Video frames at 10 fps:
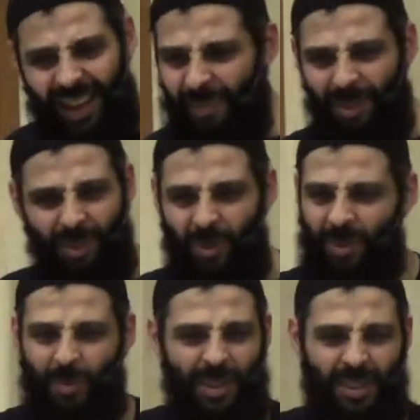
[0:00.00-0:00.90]
I'm not
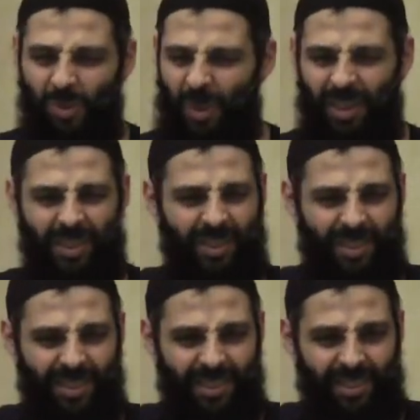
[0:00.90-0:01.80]
going to be this way.
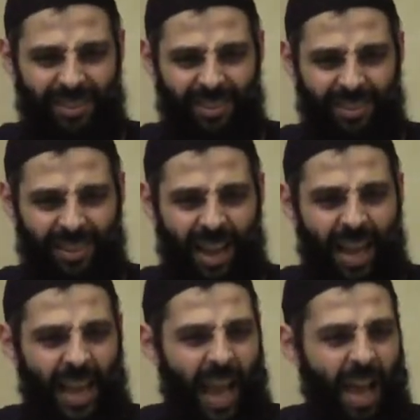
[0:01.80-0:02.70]

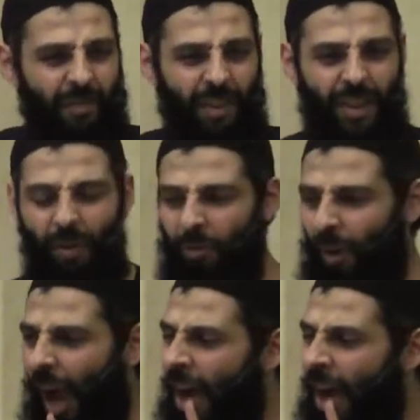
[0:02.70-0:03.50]
I have enough